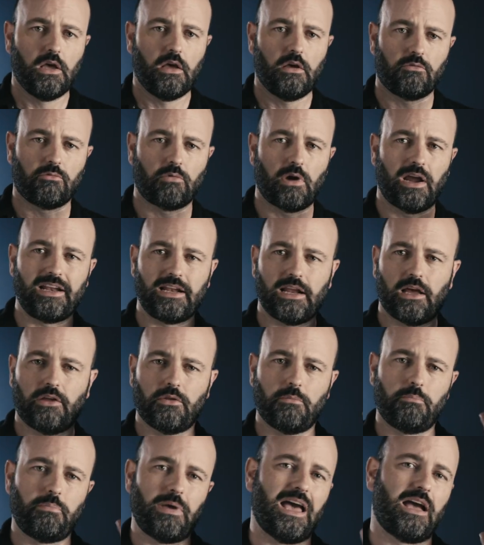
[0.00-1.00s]
Right now,
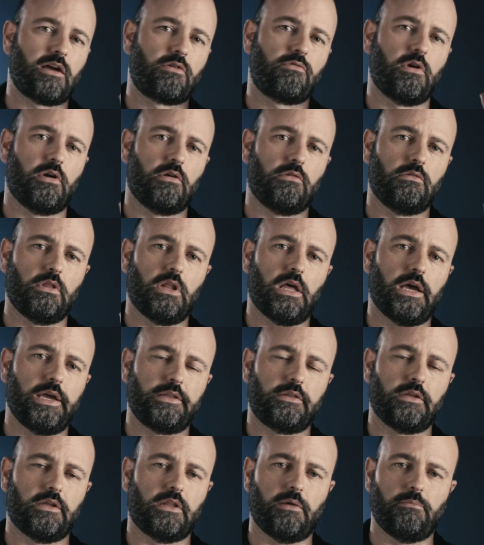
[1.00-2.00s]
the background
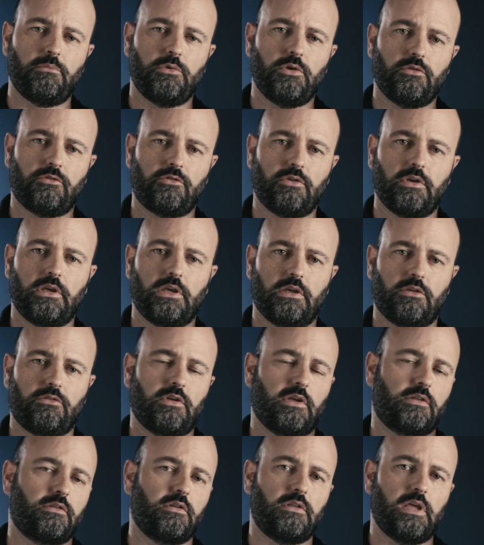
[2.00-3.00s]
light that I'm using is
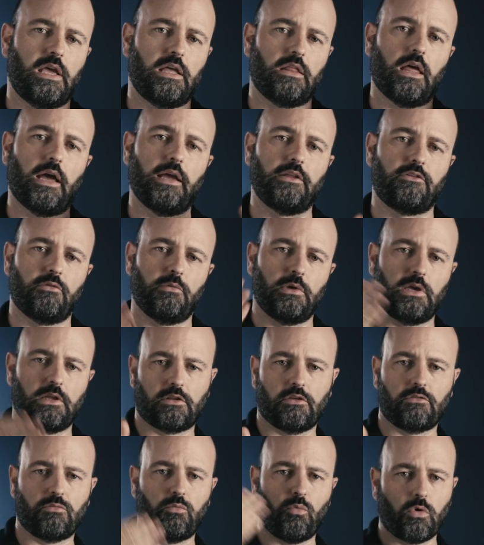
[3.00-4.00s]
set to daylight, so we get
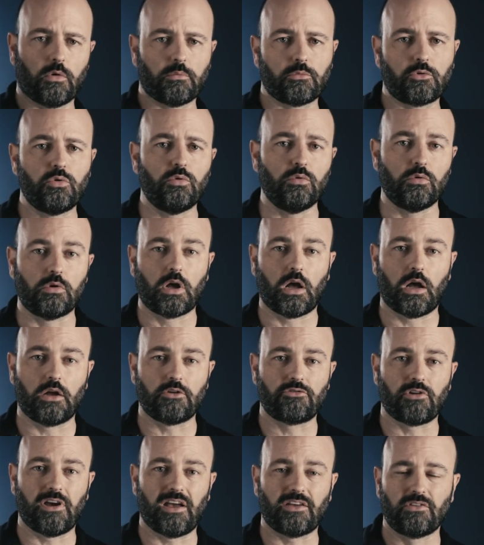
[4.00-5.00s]
this warm, cool
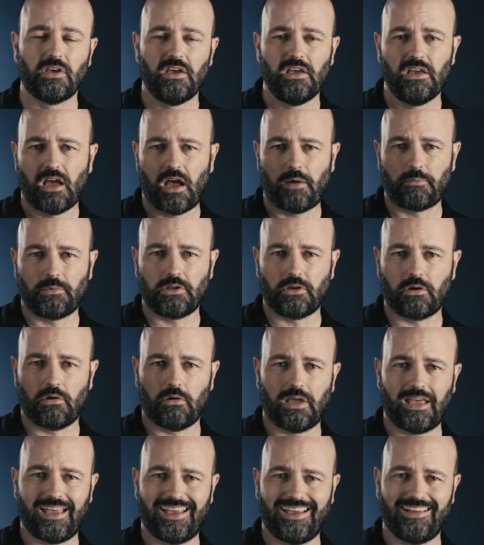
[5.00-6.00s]
contrast. I'm going to go
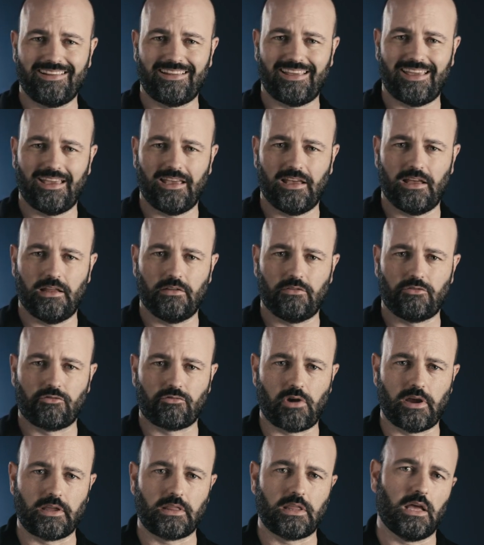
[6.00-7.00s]
ahead and
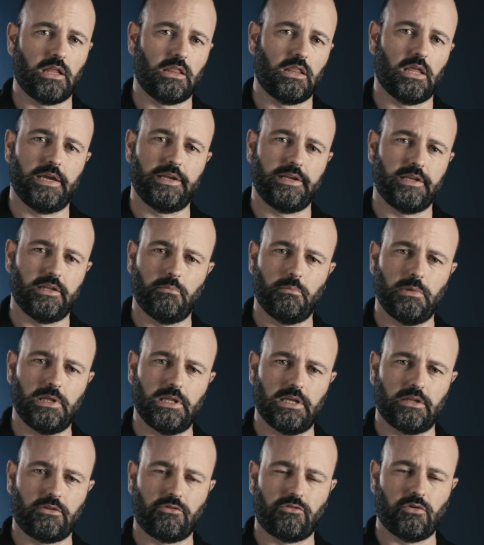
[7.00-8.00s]
strike that light in a
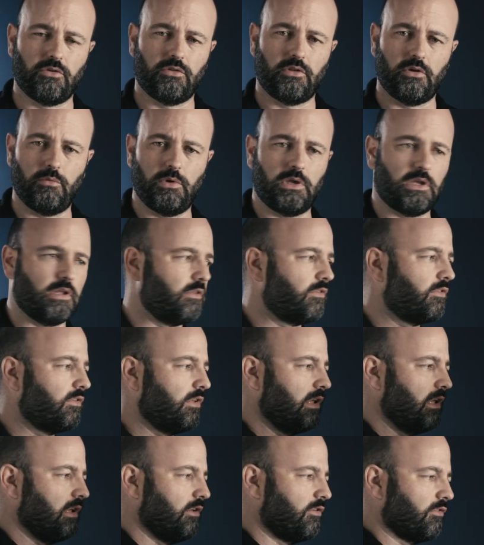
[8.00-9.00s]
minute so that we can
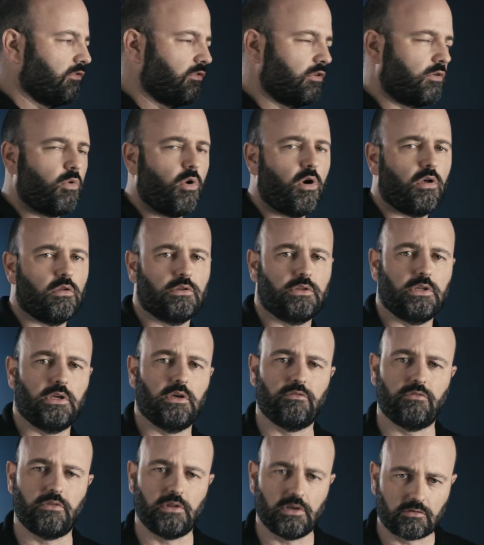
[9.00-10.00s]
see just the quality
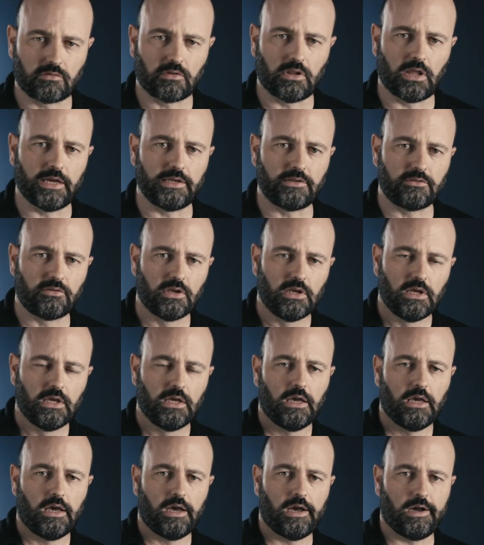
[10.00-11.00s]
of this light
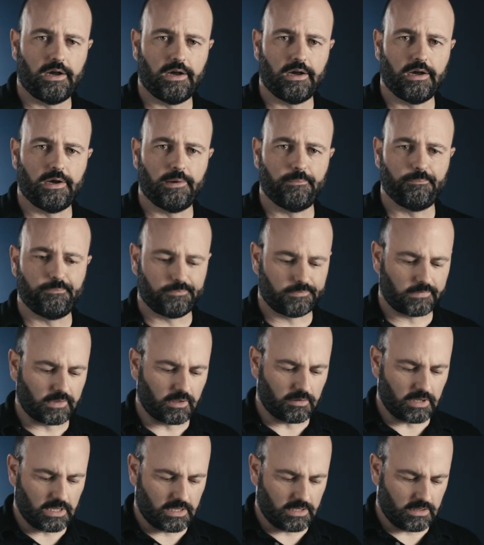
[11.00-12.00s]
um,
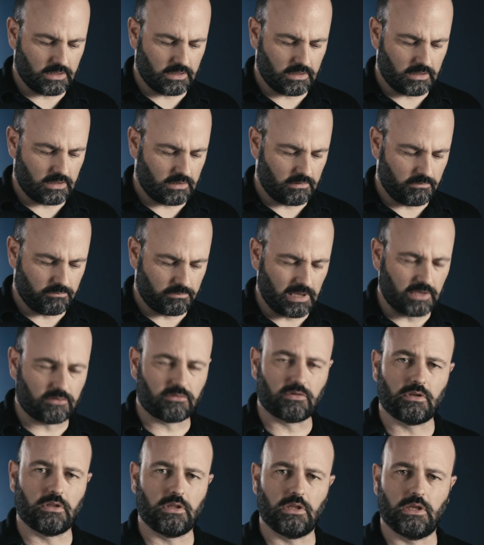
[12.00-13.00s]
and
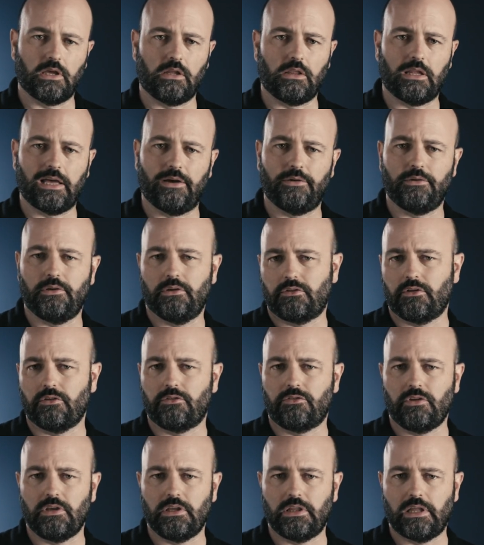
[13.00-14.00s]
basically allow you to
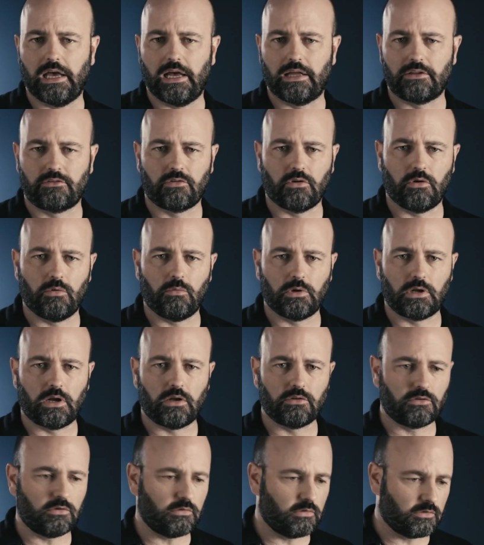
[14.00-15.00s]
see that. So what I'll
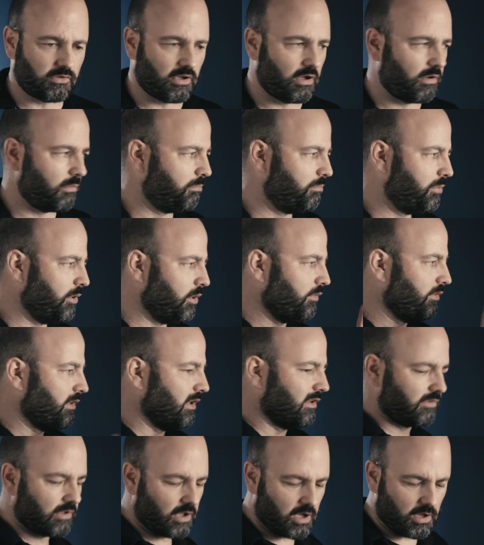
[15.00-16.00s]
do is I'll build
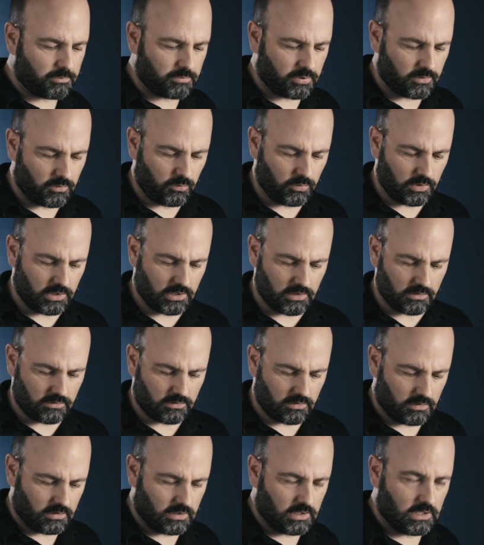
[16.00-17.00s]
this up with
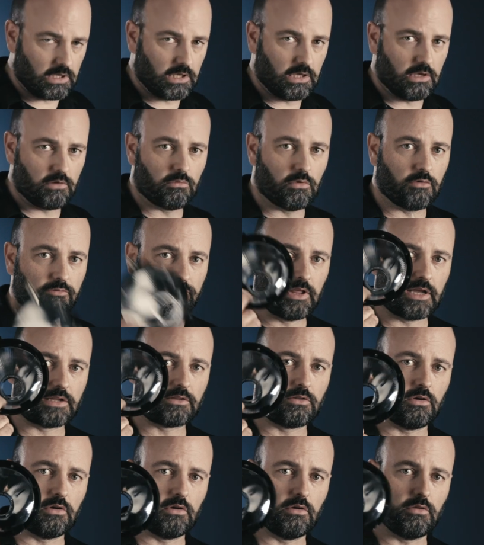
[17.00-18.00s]
the
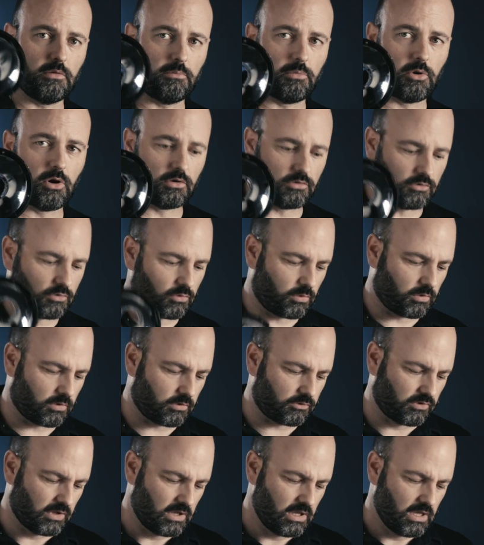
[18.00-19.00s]
reflector, the barn
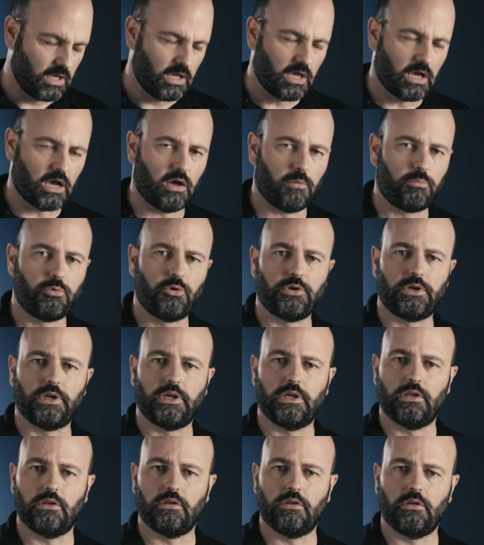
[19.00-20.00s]
doors. I'll put
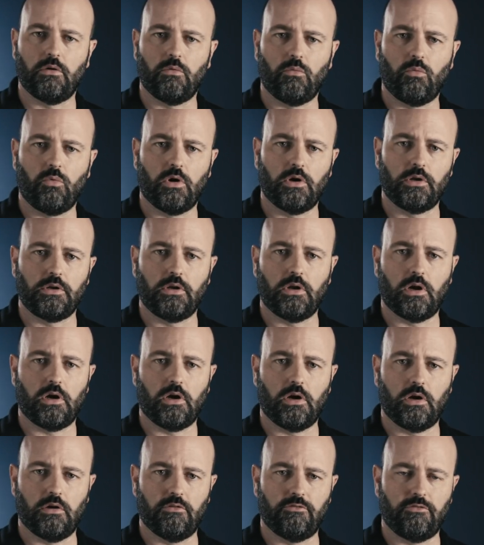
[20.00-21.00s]
in one
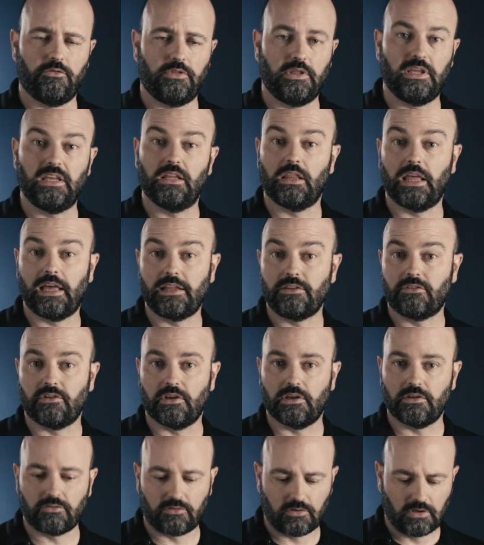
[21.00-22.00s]
of the
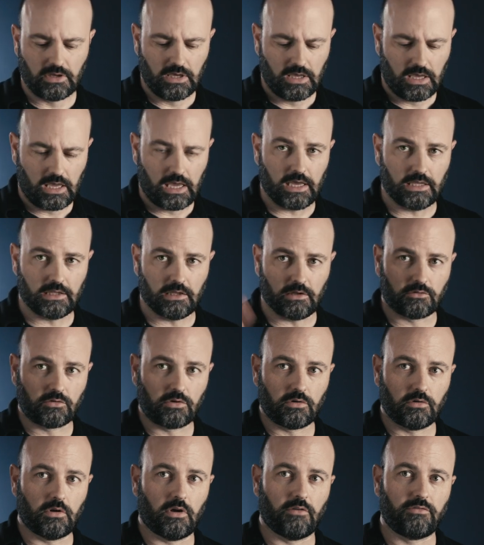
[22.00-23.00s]
lenses and I'll
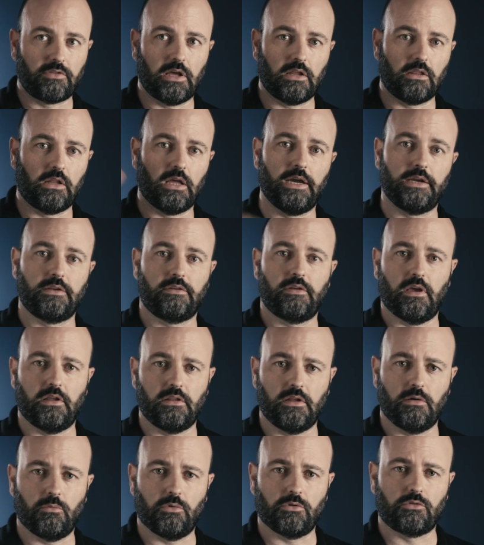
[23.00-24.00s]
turn off that light
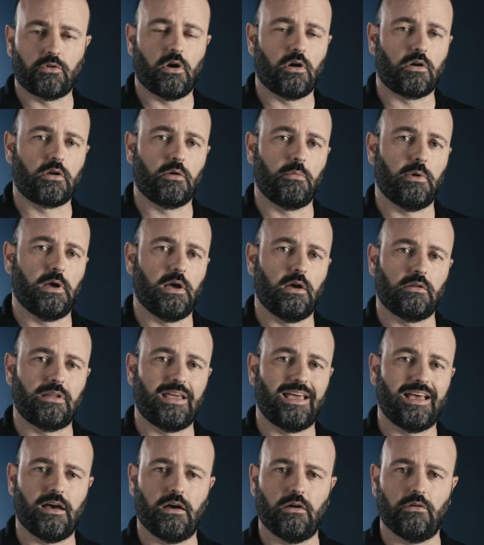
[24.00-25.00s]
and then we'll talk about
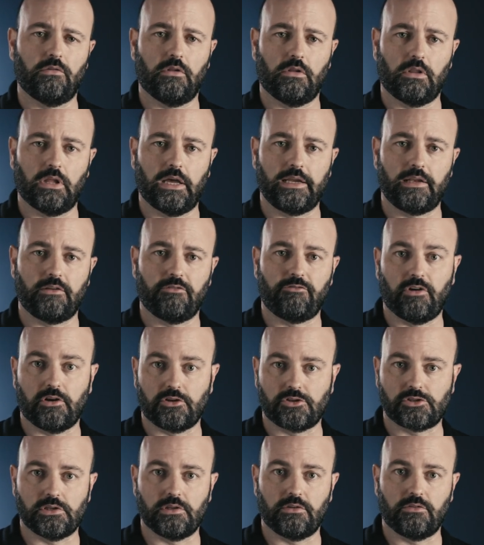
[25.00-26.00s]
how the light
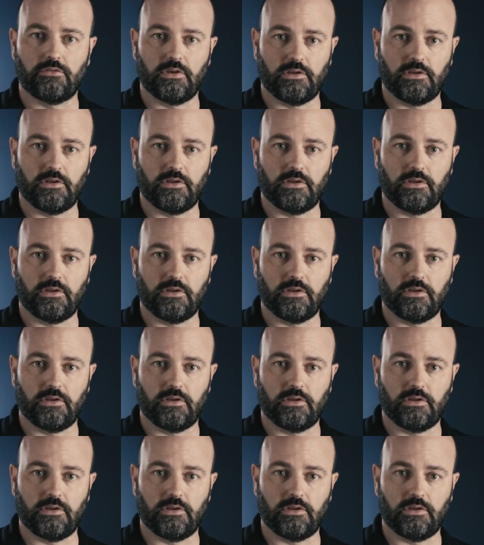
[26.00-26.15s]
functions